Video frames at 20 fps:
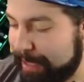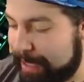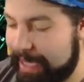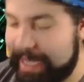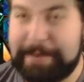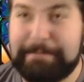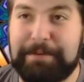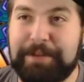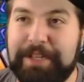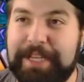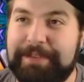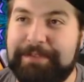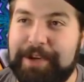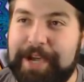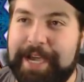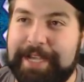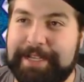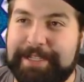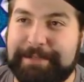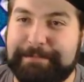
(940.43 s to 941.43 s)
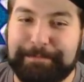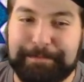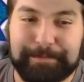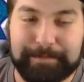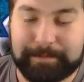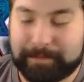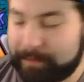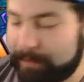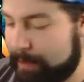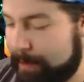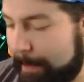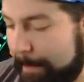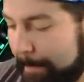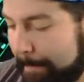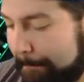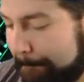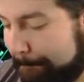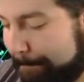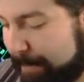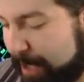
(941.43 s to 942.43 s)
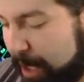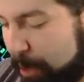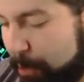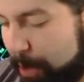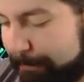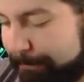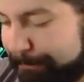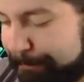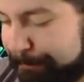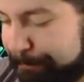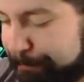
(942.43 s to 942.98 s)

I didn't believe you guys. Oh well.